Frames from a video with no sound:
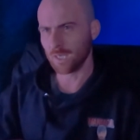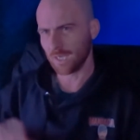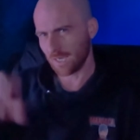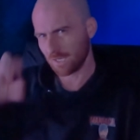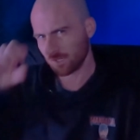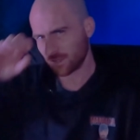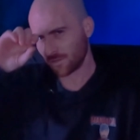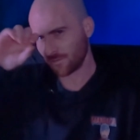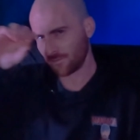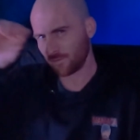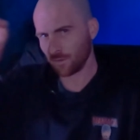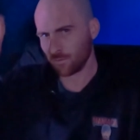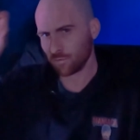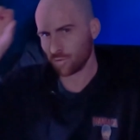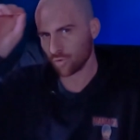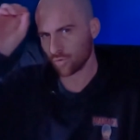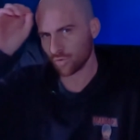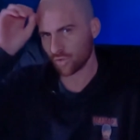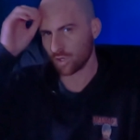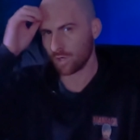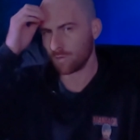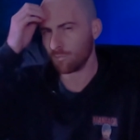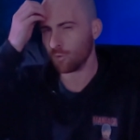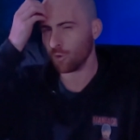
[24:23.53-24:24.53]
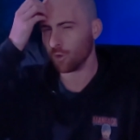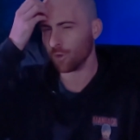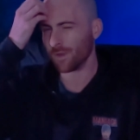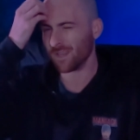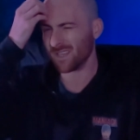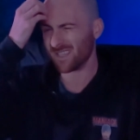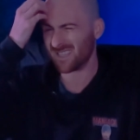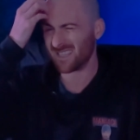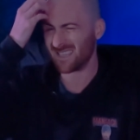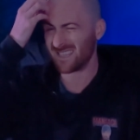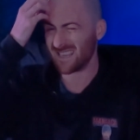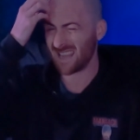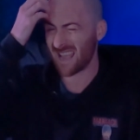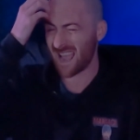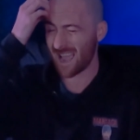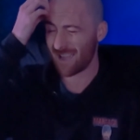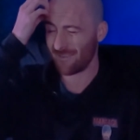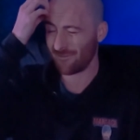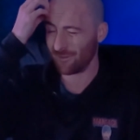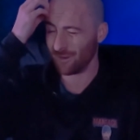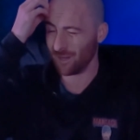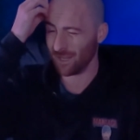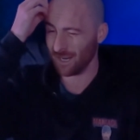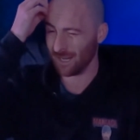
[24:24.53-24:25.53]
As the film goes on more, there's
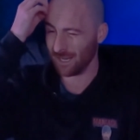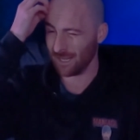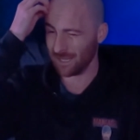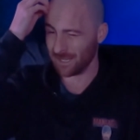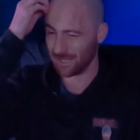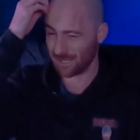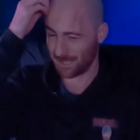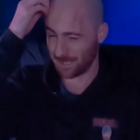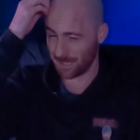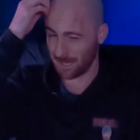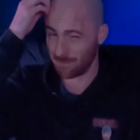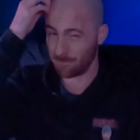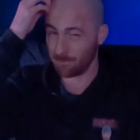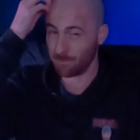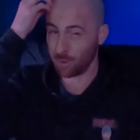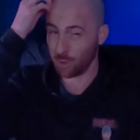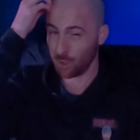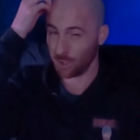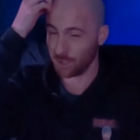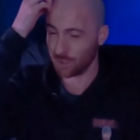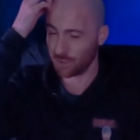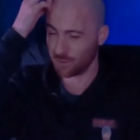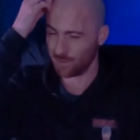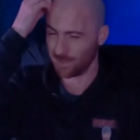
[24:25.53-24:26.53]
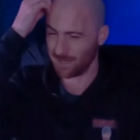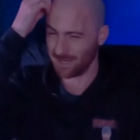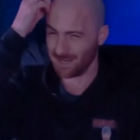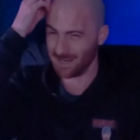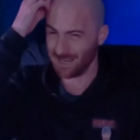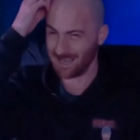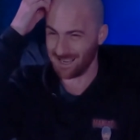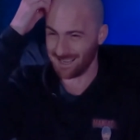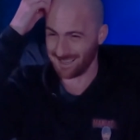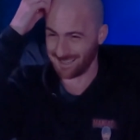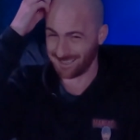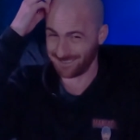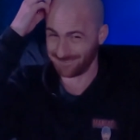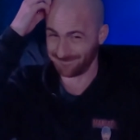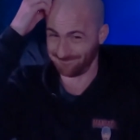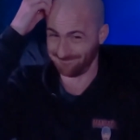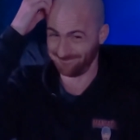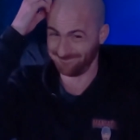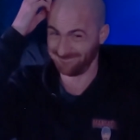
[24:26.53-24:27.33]
definitely some points where you're like,